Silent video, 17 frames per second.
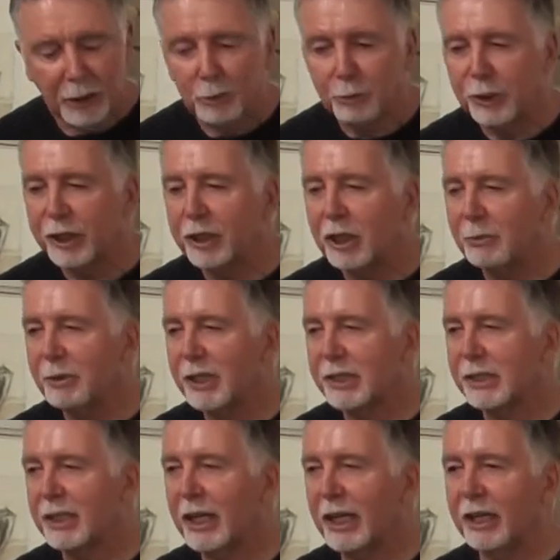when I got back
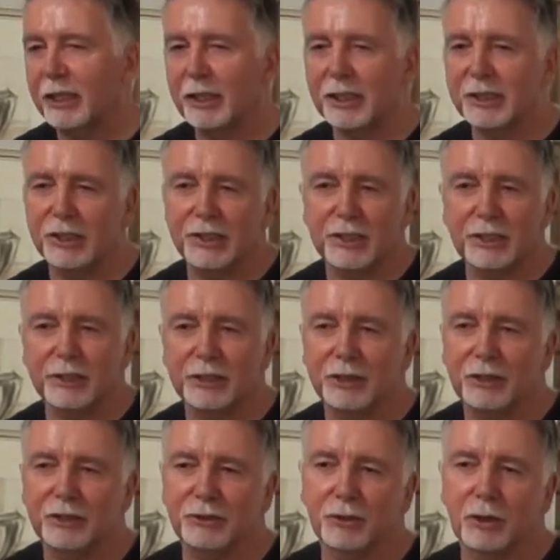to Canada, I just
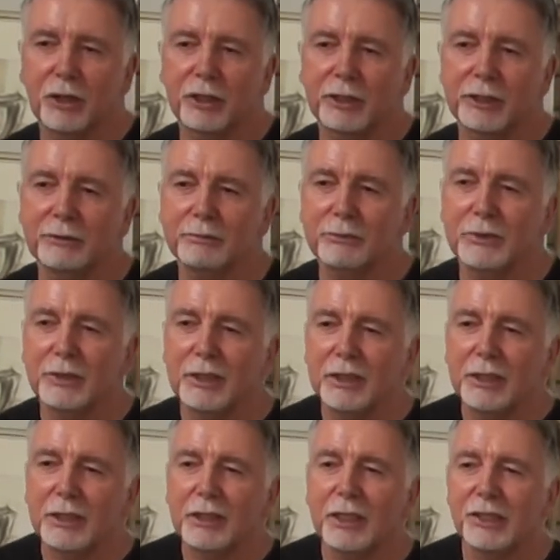continued drawing.
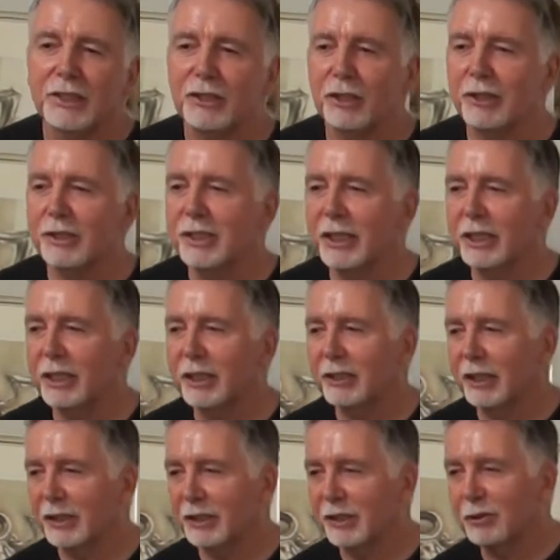I started taking
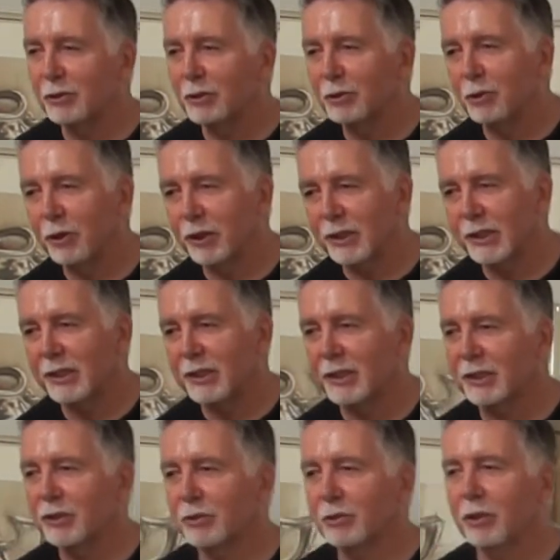night school courses
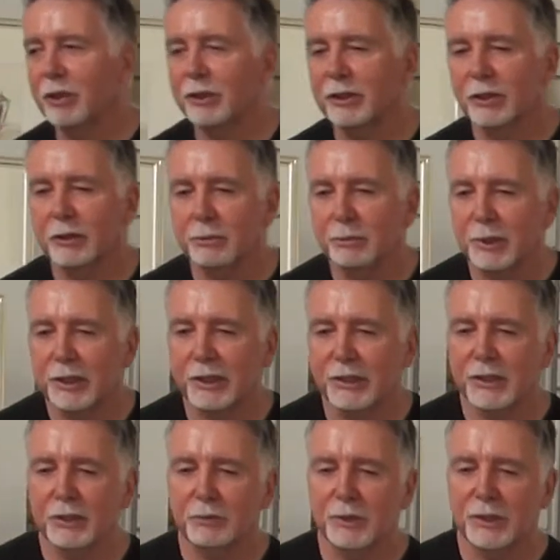in Toronto
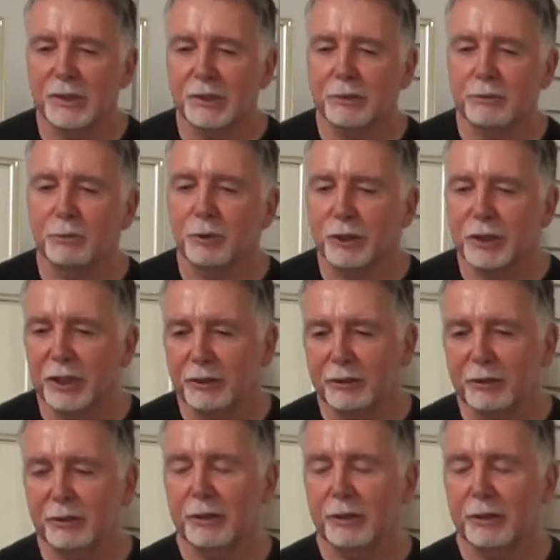because I was working